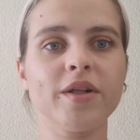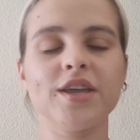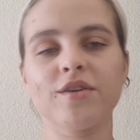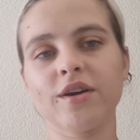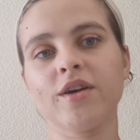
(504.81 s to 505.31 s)
and
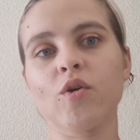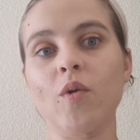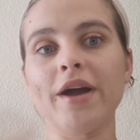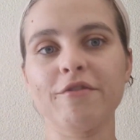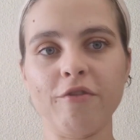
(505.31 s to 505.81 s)
you can go
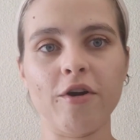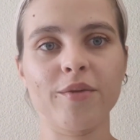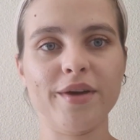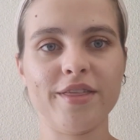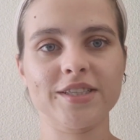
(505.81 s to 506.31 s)
quite far
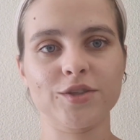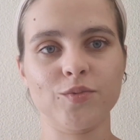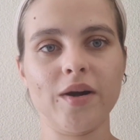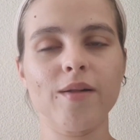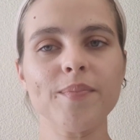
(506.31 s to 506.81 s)
with it as
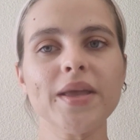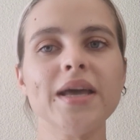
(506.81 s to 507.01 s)
well.